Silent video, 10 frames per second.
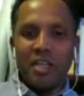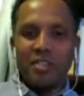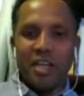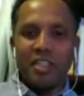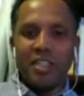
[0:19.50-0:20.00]

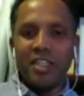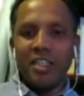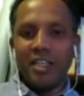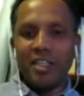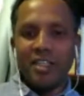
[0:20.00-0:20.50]
and
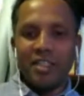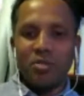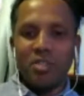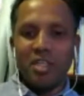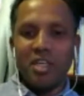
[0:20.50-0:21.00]
to see
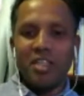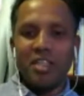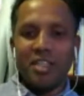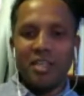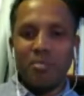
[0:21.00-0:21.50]
that and
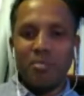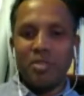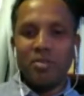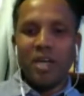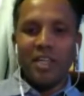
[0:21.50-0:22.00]
meet you
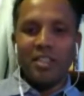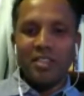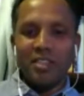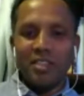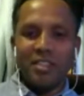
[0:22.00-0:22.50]
guys.
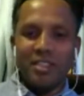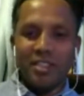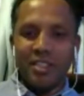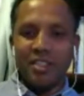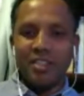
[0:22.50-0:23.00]

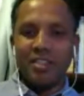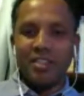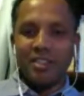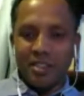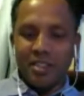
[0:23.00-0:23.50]
And
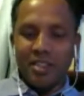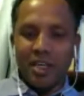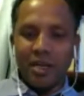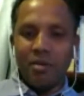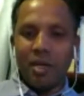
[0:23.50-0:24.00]
I'm